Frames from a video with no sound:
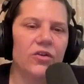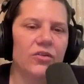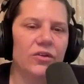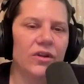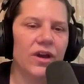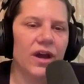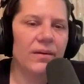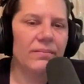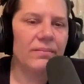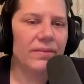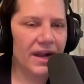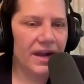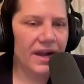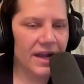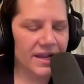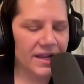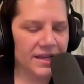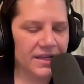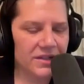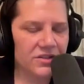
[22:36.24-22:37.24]
You're not
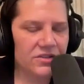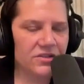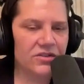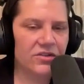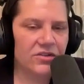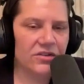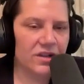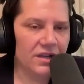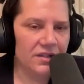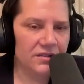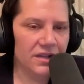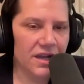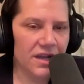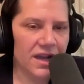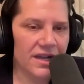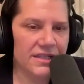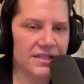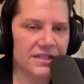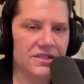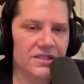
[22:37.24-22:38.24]
behind, you're not
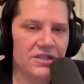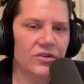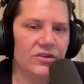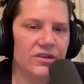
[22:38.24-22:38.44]
lost,